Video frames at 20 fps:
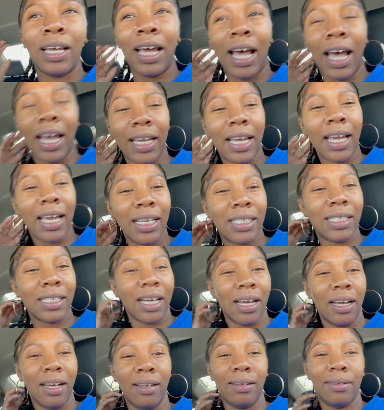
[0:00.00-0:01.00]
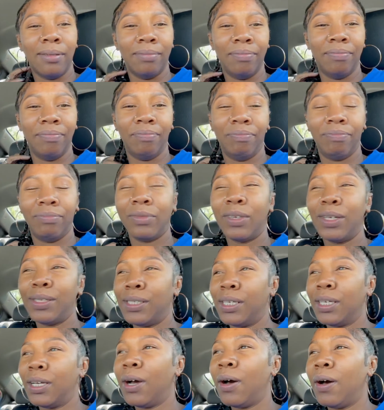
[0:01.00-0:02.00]
i guess um
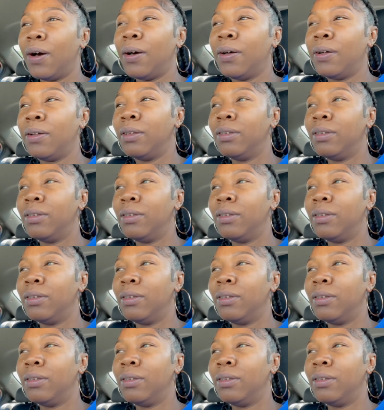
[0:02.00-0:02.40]
what's it called